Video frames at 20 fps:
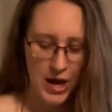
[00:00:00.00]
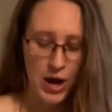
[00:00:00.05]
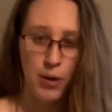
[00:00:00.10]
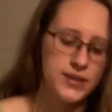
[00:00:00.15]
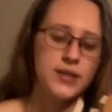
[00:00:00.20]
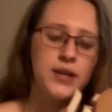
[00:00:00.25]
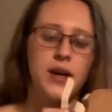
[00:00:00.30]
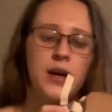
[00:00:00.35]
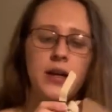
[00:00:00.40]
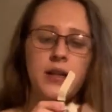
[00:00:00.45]

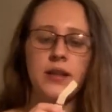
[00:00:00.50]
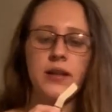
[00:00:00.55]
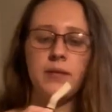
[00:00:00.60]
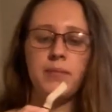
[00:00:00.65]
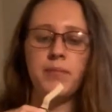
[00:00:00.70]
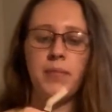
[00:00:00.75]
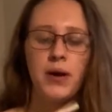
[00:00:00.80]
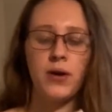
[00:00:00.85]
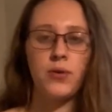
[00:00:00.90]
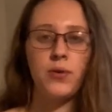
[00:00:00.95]
It's got the
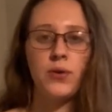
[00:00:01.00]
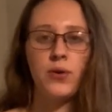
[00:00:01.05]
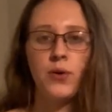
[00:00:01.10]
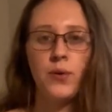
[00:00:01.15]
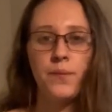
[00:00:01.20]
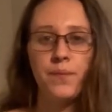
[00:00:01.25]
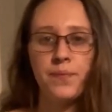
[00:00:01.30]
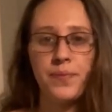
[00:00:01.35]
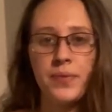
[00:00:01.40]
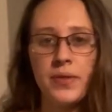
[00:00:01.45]

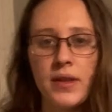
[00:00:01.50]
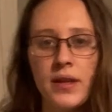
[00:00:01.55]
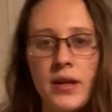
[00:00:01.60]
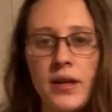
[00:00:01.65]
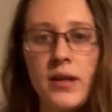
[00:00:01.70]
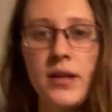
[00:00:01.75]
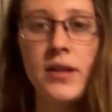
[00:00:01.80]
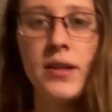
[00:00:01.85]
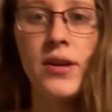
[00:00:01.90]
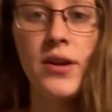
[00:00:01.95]
buckle.
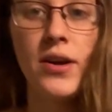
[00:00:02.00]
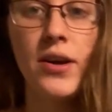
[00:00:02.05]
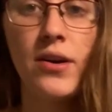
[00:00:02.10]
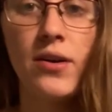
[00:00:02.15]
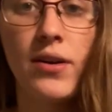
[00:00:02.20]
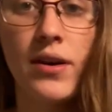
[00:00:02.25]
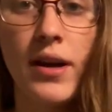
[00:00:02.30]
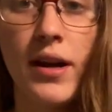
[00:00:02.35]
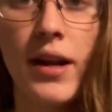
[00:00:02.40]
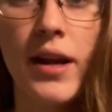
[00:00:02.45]
Here, I'll
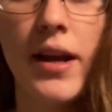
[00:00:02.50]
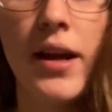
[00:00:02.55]
kind of